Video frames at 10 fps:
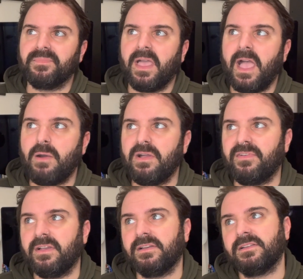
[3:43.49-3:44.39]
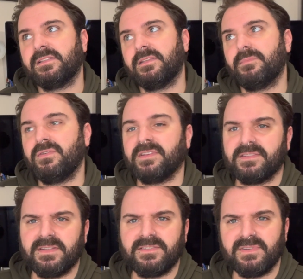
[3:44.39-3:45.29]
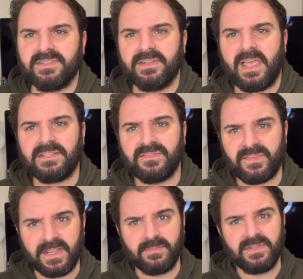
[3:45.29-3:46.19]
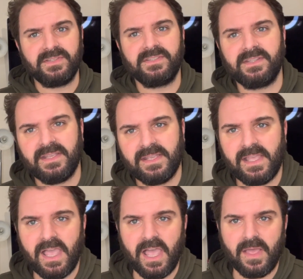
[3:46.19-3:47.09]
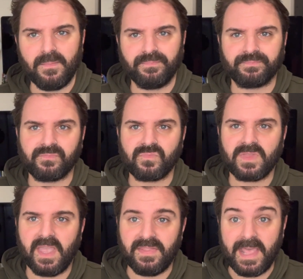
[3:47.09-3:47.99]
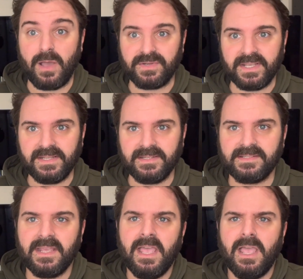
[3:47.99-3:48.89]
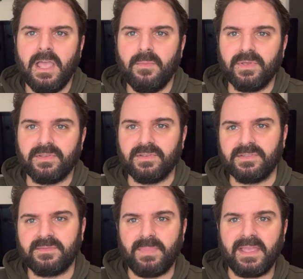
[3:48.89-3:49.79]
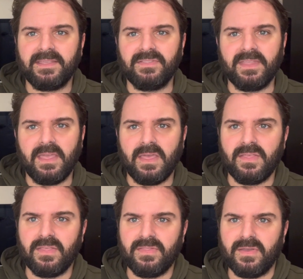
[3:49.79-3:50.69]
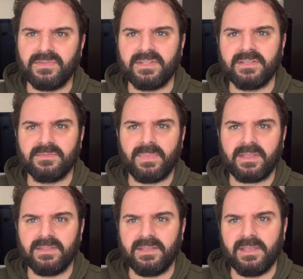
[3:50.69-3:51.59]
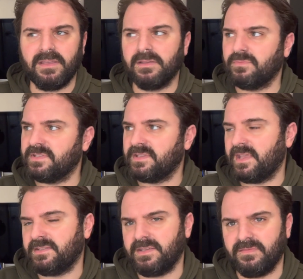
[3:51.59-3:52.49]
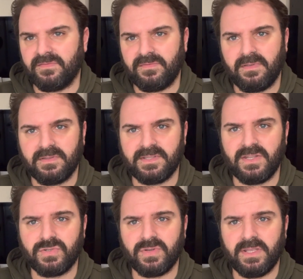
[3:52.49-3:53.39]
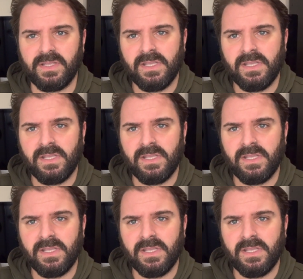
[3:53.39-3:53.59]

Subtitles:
However, Mozart's sister isn't as famous nowadays, because back in those days, back in the 18th century,